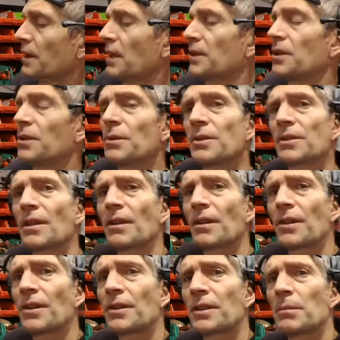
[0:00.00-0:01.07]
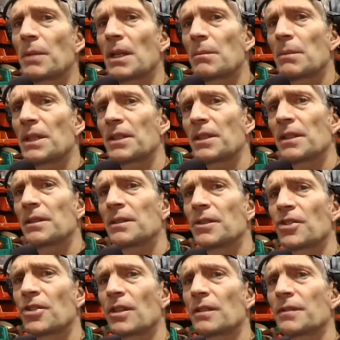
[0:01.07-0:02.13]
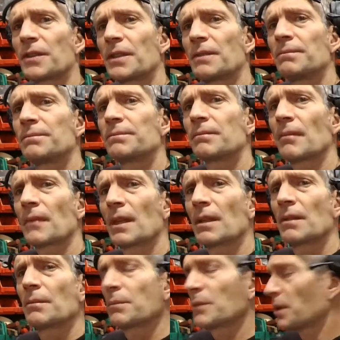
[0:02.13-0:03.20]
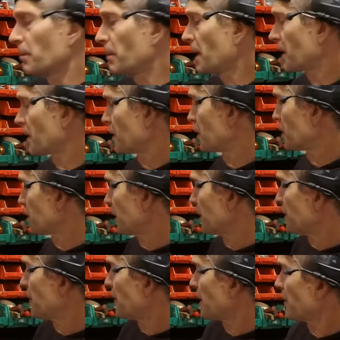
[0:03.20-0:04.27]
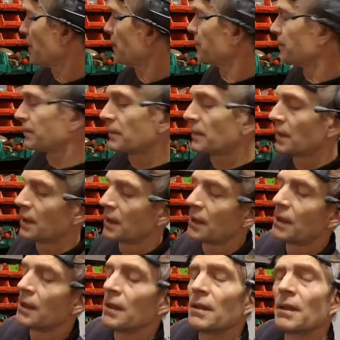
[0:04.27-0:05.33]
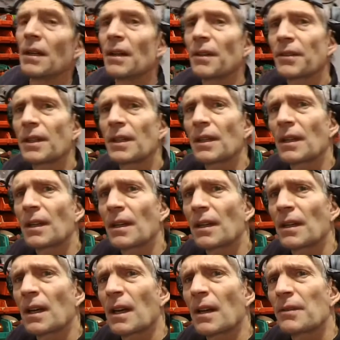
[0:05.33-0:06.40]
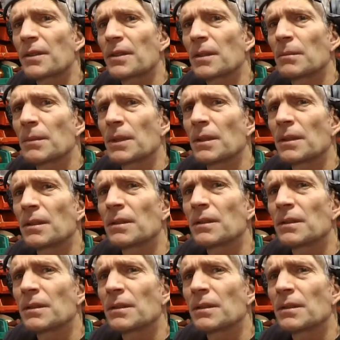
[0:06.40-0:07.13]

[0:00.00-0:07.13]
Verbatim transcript: use a thirty millimeter shaft compared to twenty-five. I think uh, I have some uh,